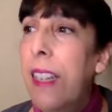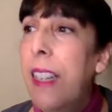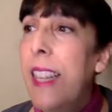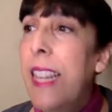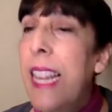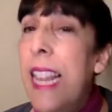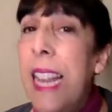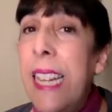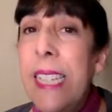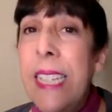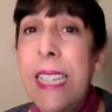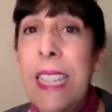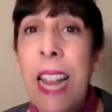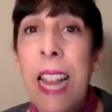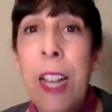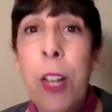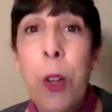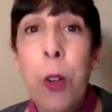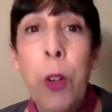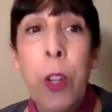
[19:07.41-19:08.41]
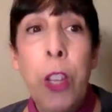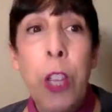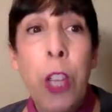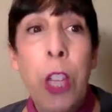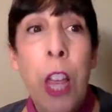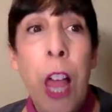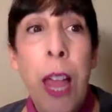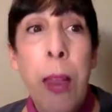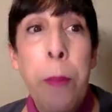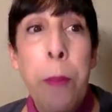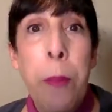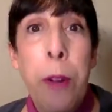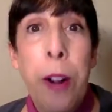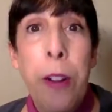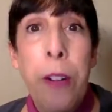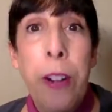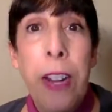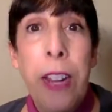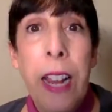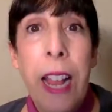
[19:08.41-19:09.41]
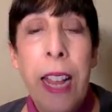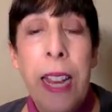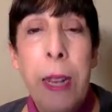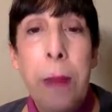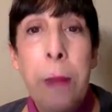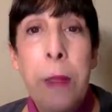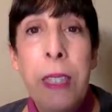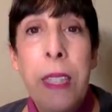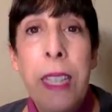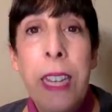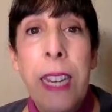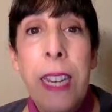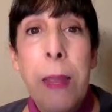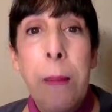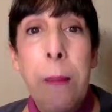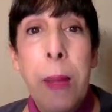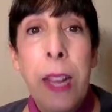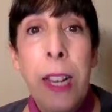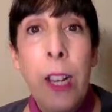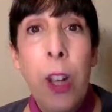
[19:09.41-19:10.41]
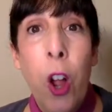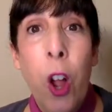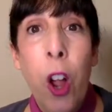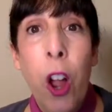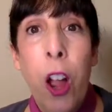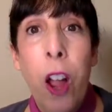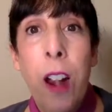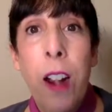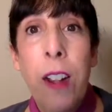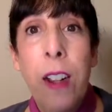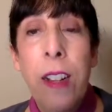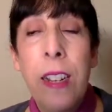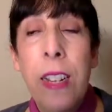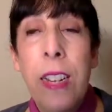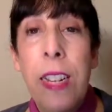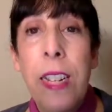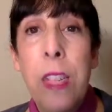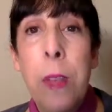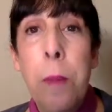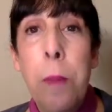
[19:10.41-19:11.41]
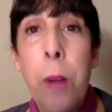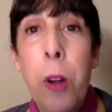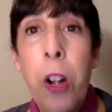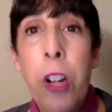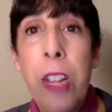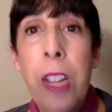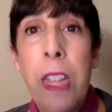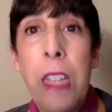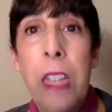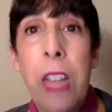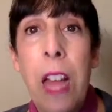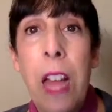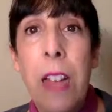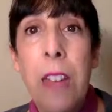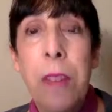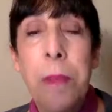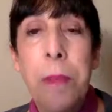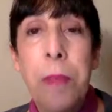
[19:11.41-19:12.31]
The next day I go to the library and I'm sitting in my car in the parking lot,